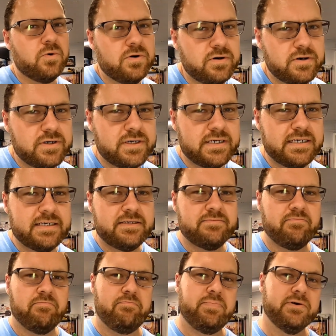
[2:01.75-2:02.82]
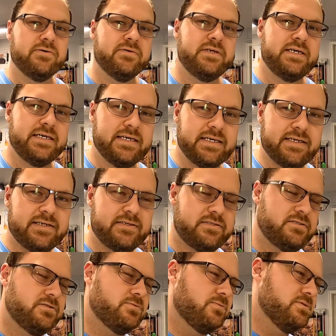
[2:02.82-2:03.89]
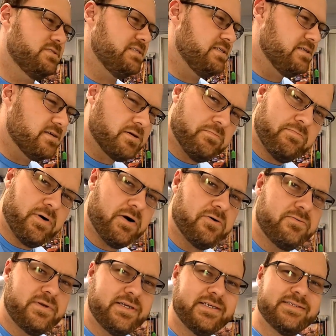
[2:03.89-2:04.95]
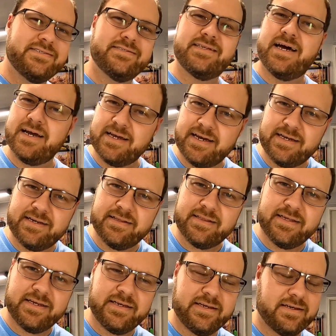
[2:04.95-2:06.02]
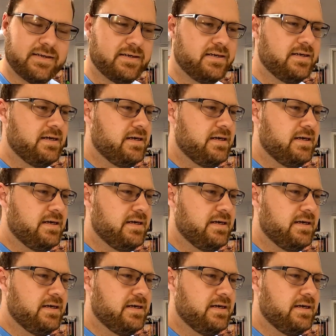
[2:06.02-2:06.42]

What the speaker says: wood, building it, sourcing the components, that kind of thing.